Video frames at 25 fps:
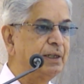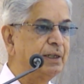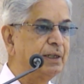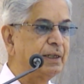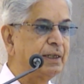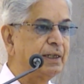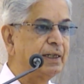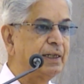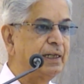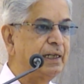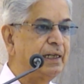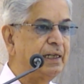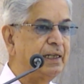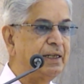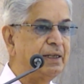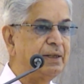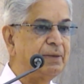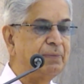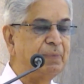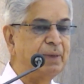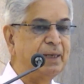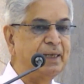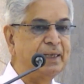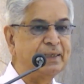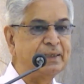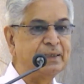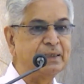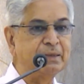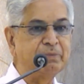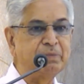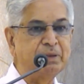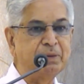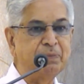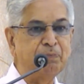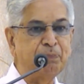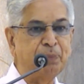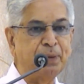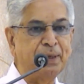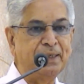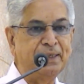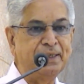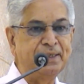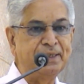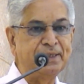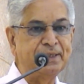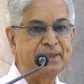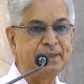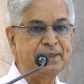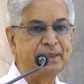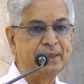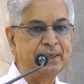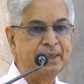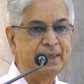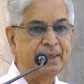really make some difference